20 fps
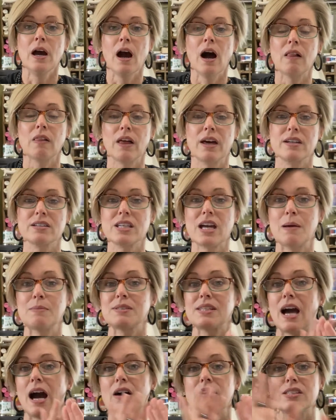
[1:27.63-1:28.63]
a lot of
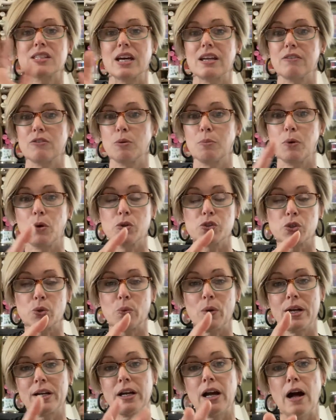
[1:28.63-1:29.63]
times the outside of the bowls are
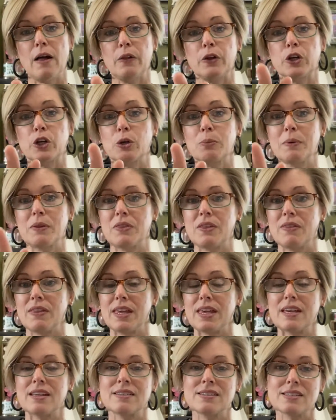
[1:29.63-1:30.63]
one color, but then
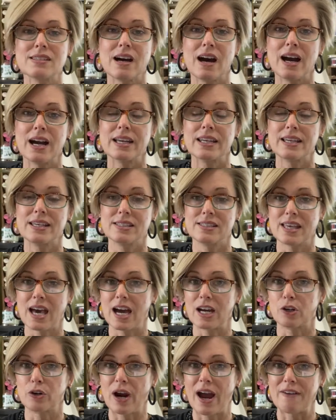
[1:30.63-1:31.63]
the inside is
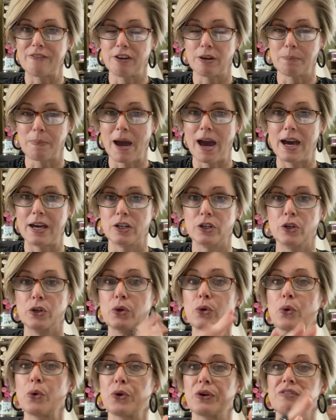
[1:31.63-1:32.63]
that graphic
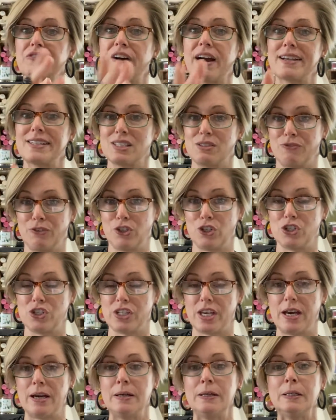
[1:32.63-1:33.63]
pattern or vice
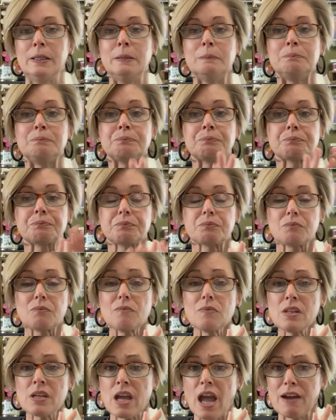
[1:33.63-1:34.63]
versa.
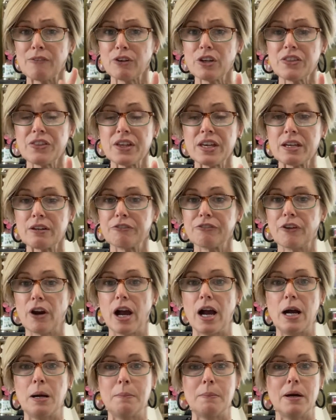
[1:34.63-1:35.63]
Everything
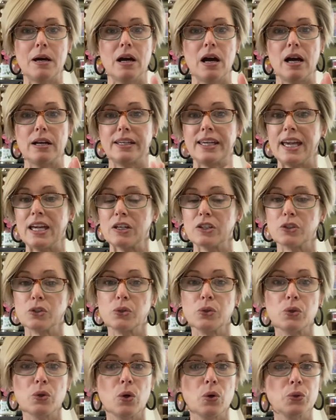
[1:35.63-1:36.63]
from
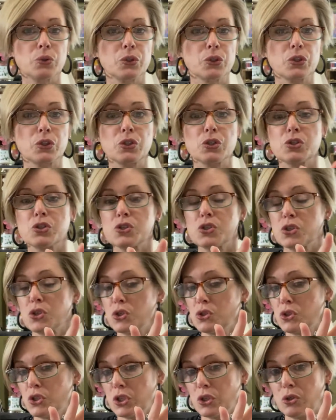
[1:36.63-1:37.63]
candle holders
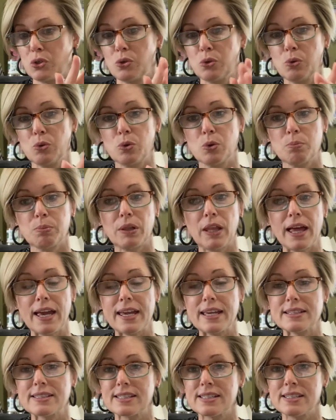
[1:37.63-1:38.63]
to
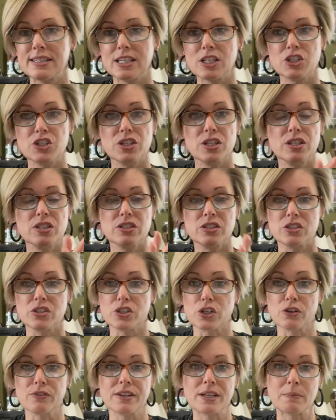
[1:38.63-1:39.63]
plates and dishes to
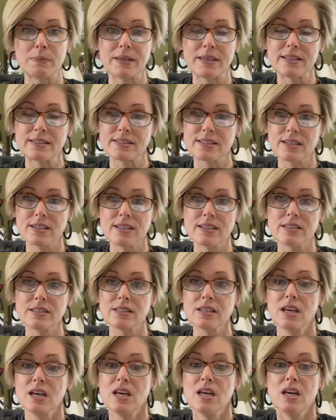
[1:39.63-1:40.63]
serving pieces,
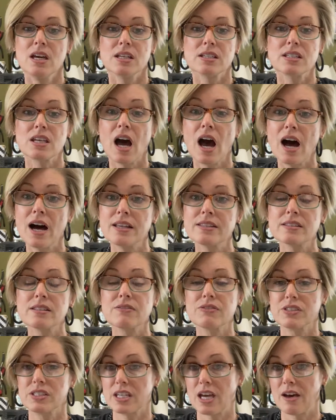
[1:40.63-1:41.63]
tons
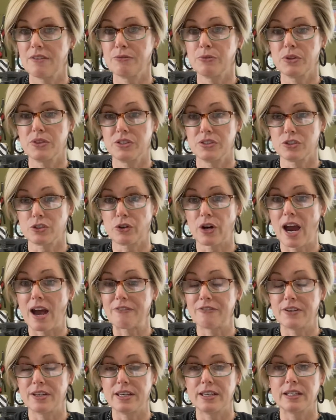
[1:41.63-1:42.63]
of stuff with this
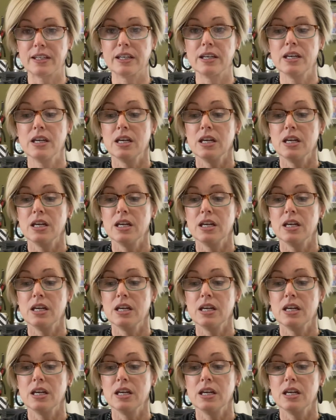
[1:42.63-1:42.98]
graphic